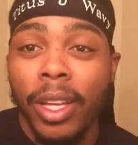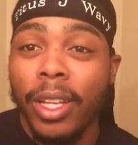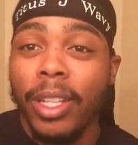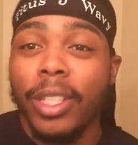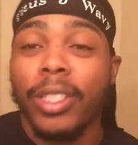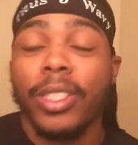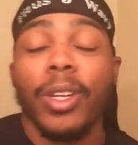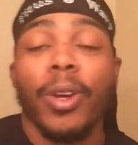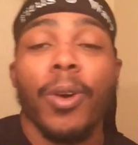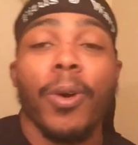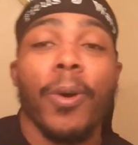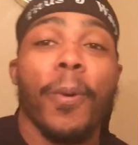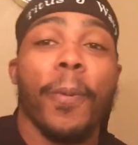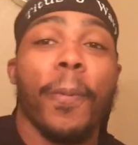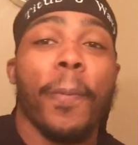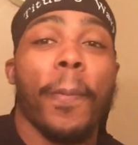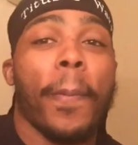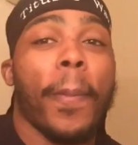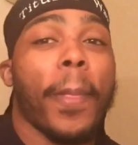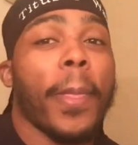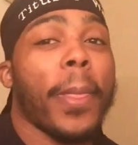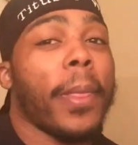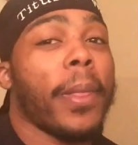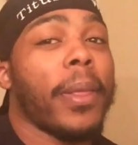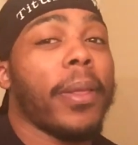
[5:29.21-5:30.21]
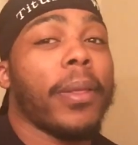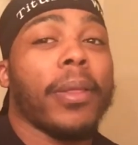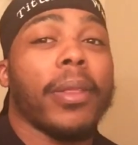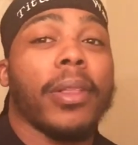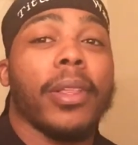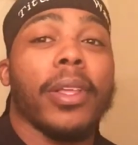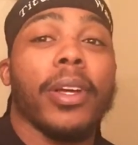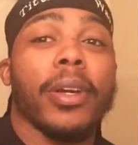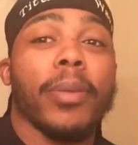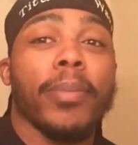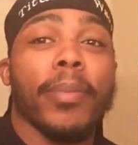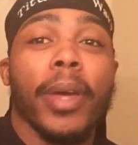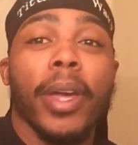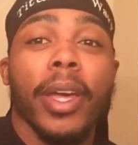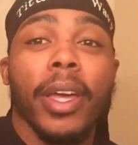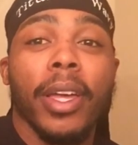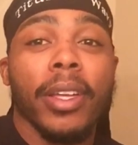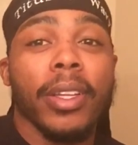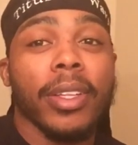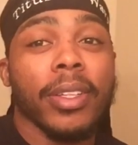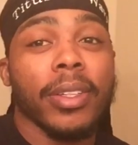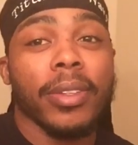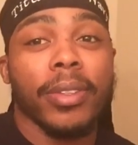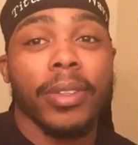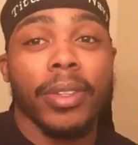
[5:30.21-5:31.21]
So, look,
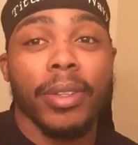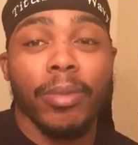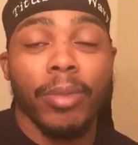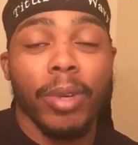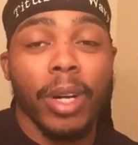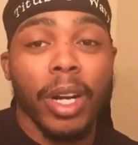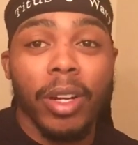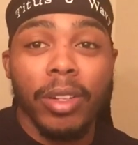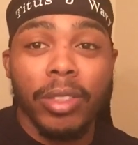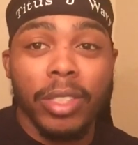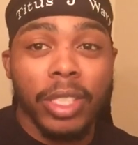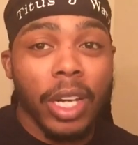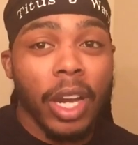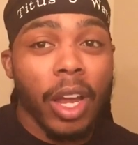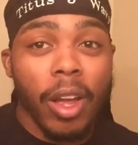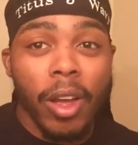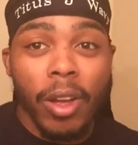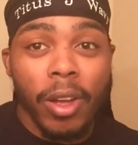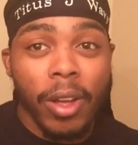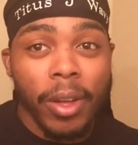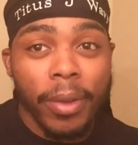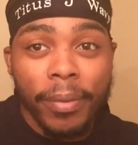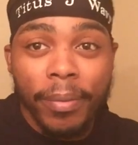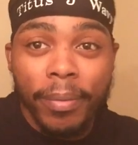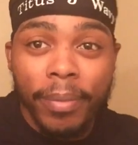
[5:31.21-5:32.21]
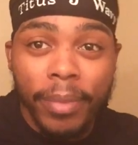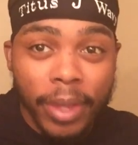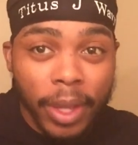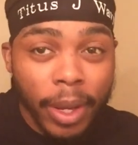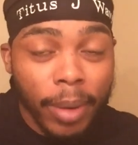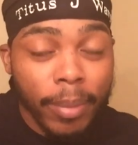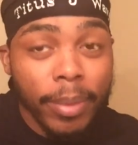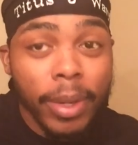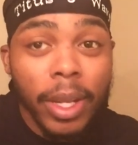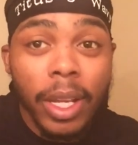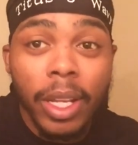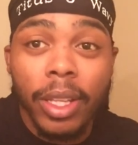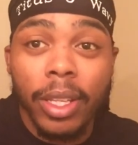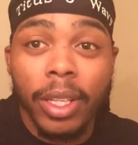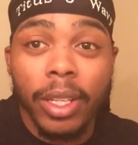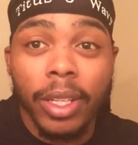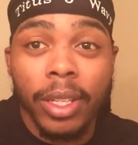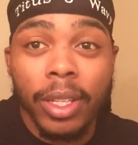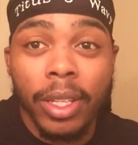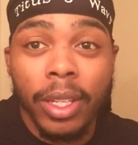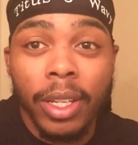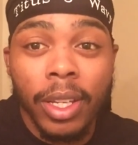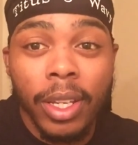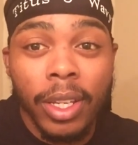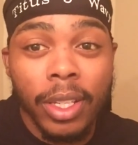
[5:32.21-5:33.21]
man, without y'all, I'm nothing.
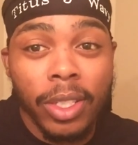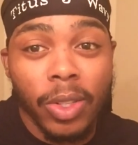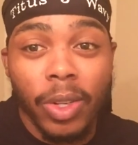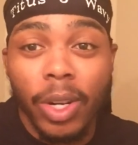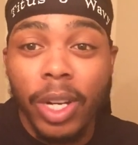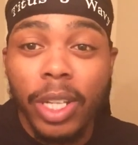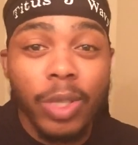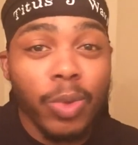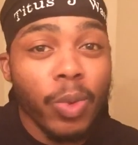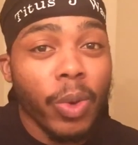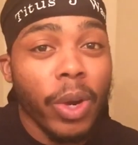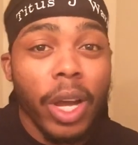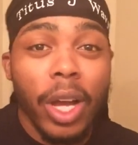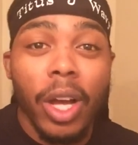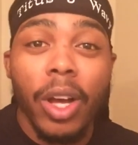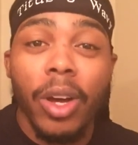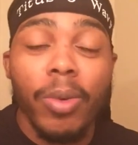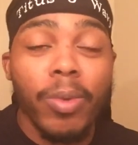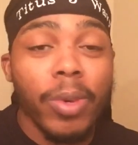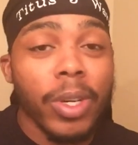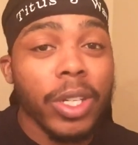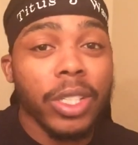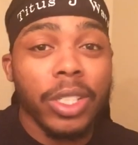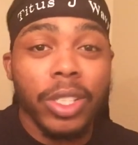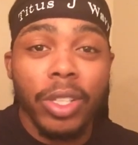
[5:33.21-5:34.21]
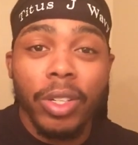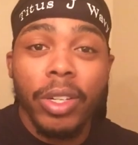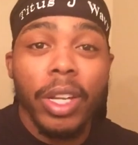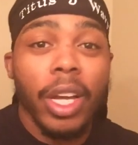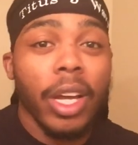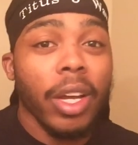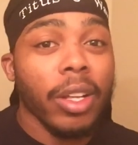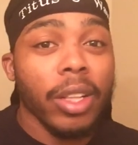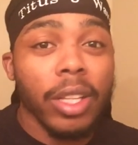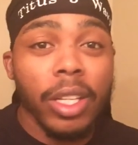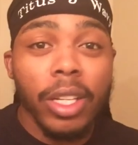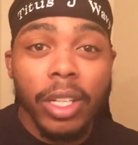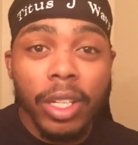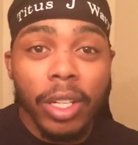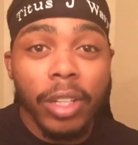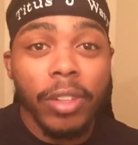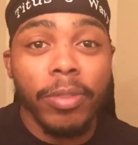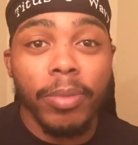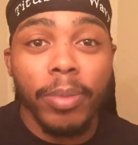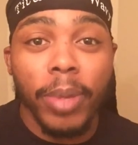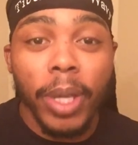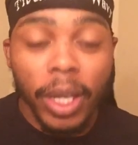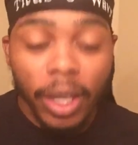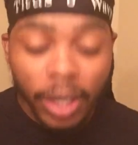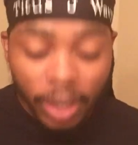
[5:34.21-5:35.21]
So that's why I always show y'all
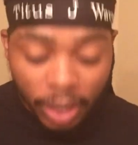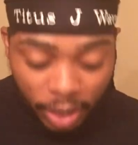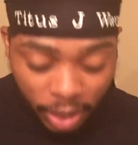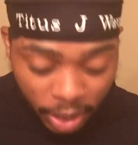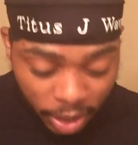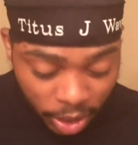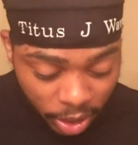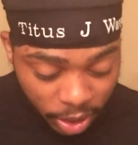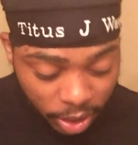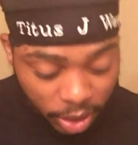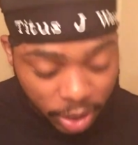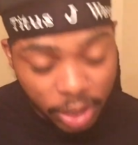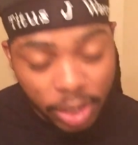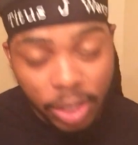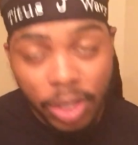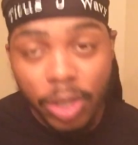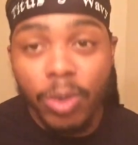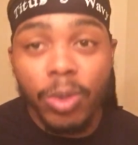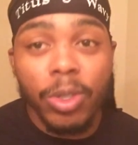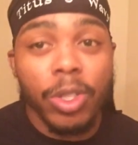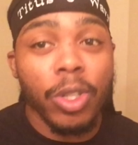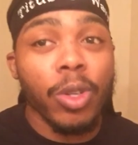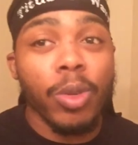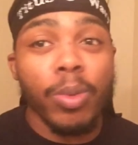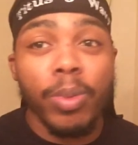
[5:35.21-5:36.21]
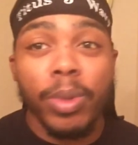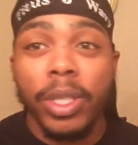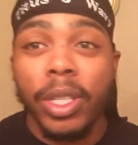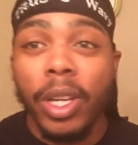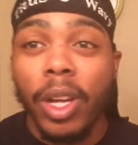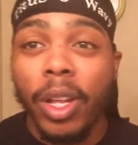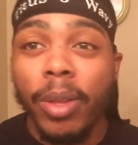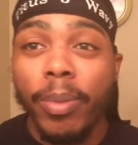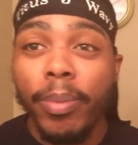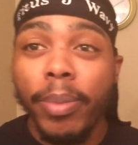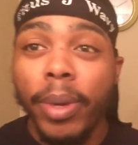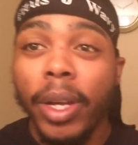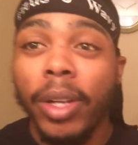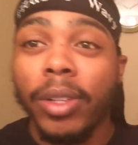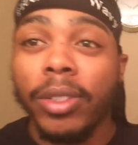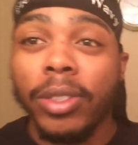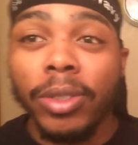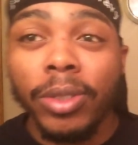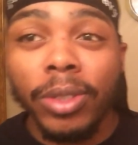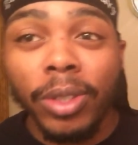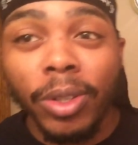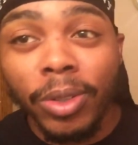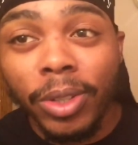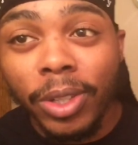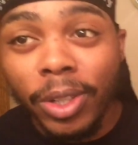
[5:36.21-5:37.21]
love, man. Because YouTube is all about,
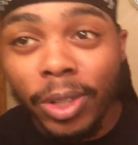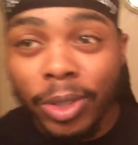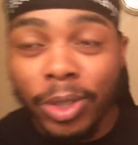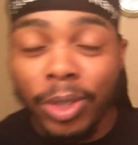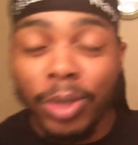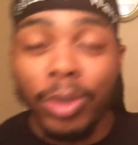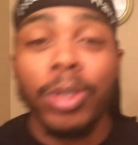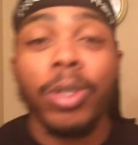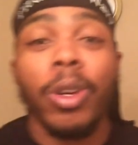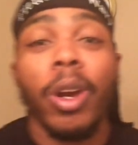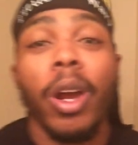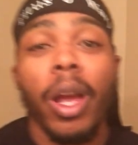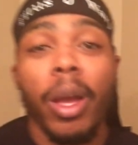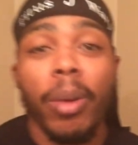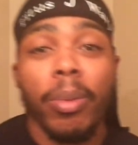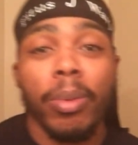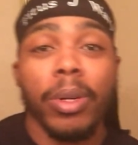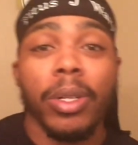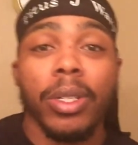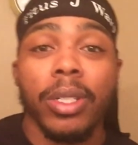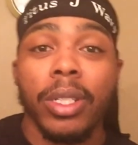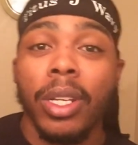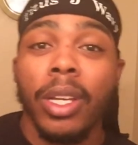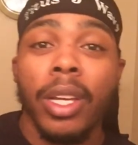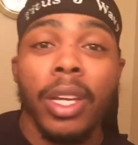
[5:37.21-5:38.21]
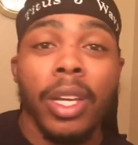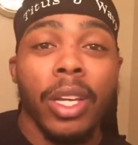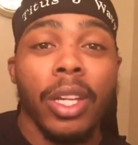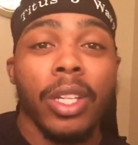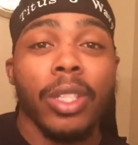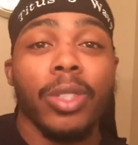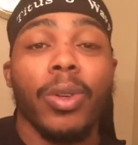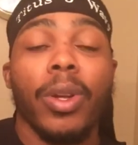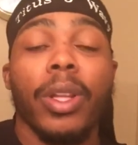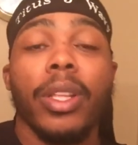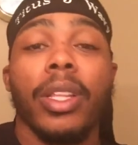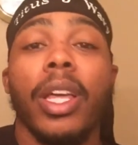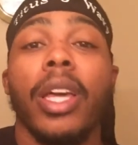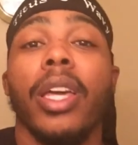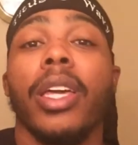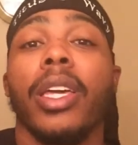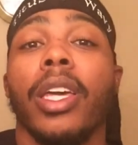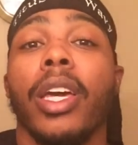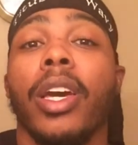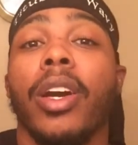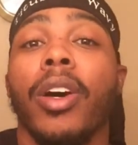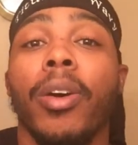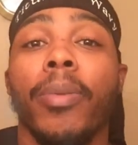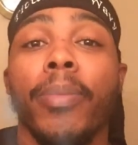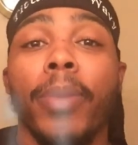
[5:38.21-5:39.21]
you know, your subscribers. So I
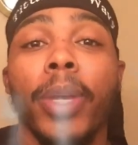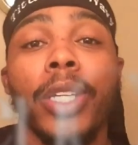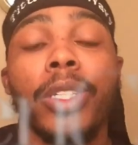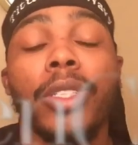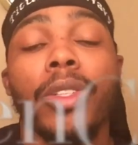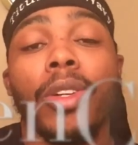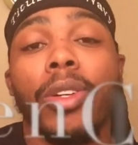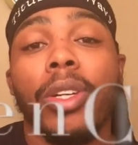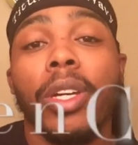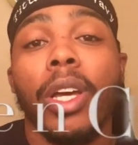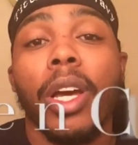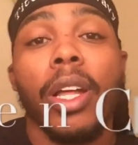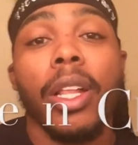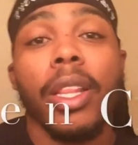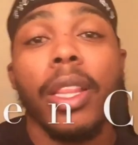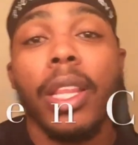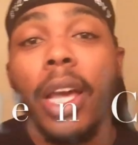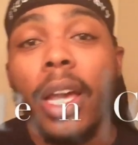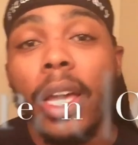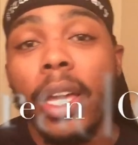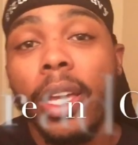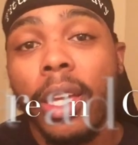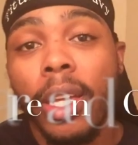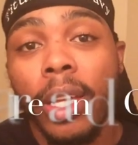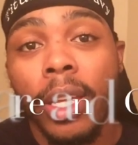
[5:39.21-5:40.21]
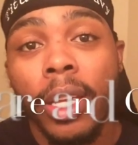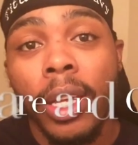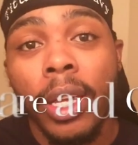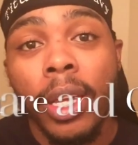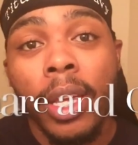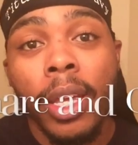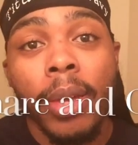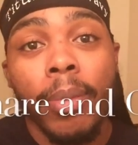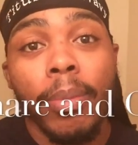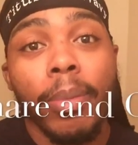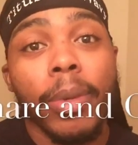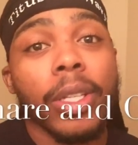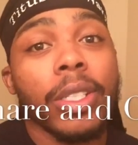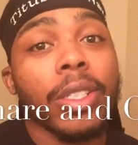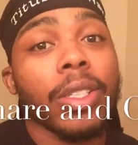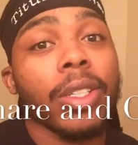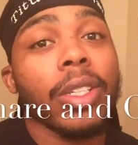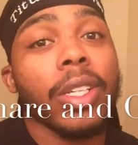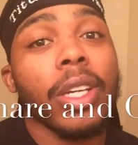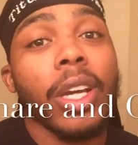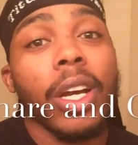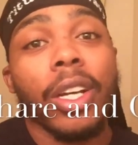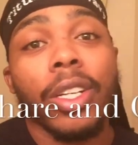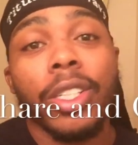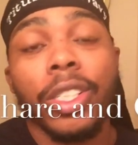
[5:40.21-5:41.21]
thank y'all. Make sure y'all like, make
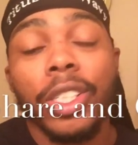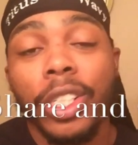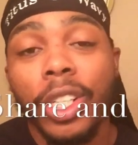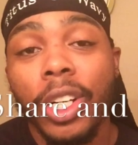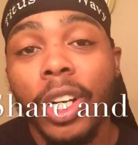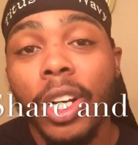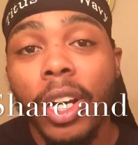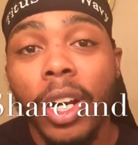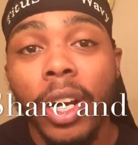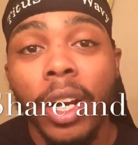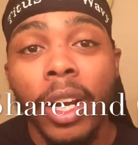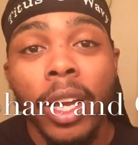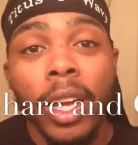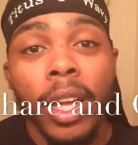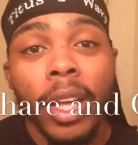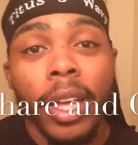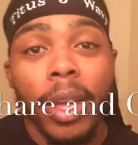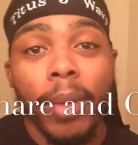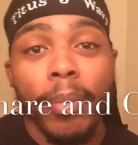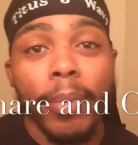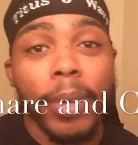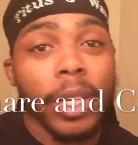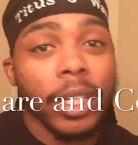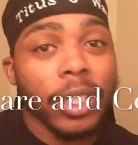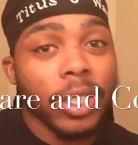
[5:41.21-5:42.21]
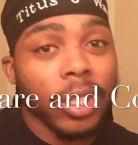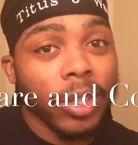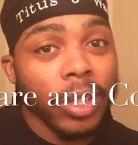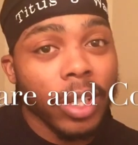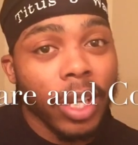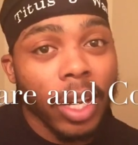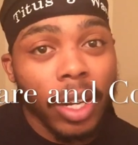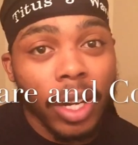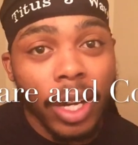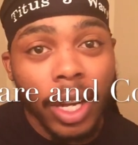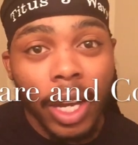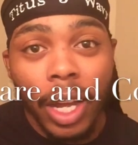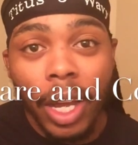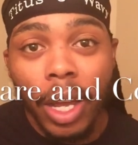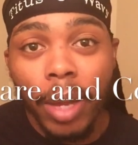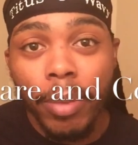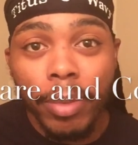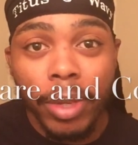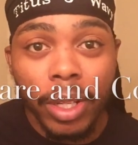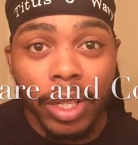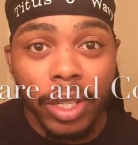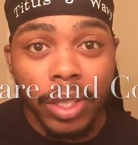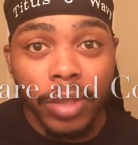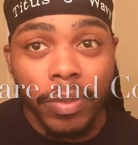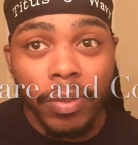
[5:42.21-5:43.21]
sure y'all share, and make sure y'all
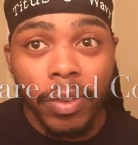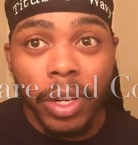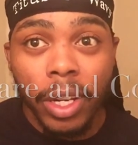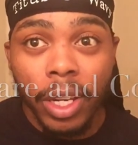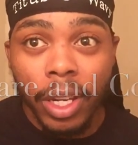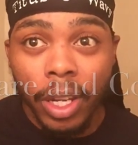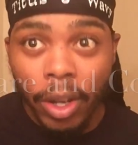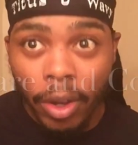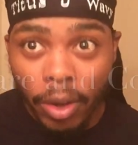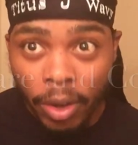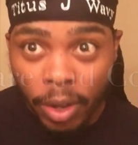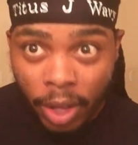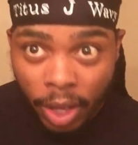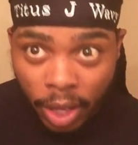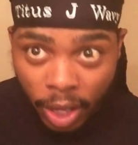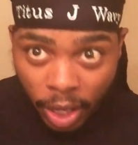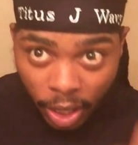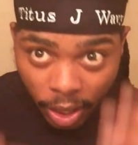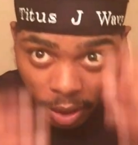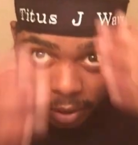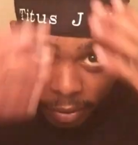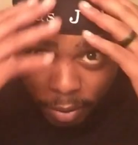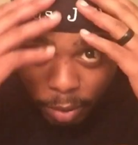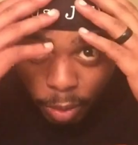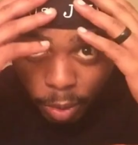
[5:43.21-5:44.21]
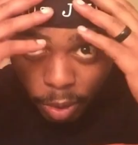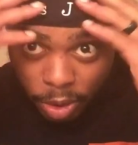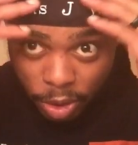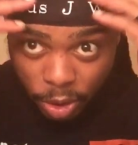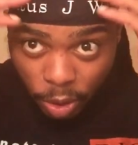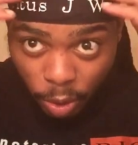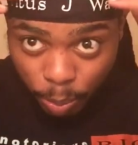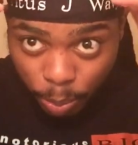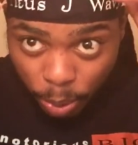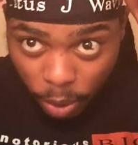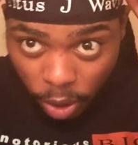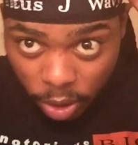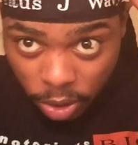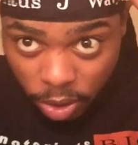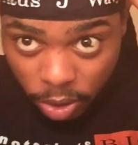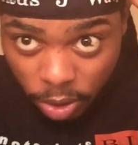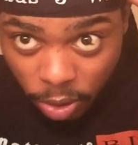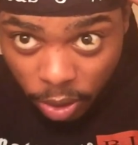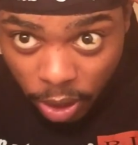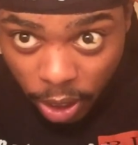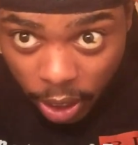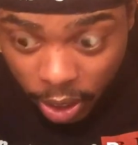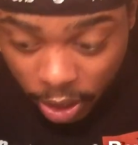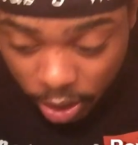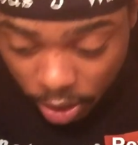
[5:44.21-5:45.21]
comment this video. And if you want your
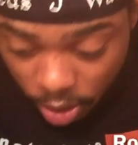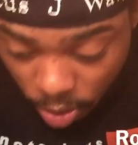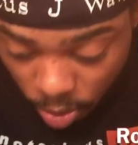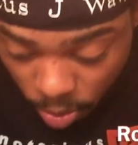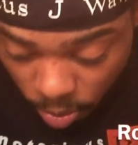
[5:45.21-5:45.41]
personalized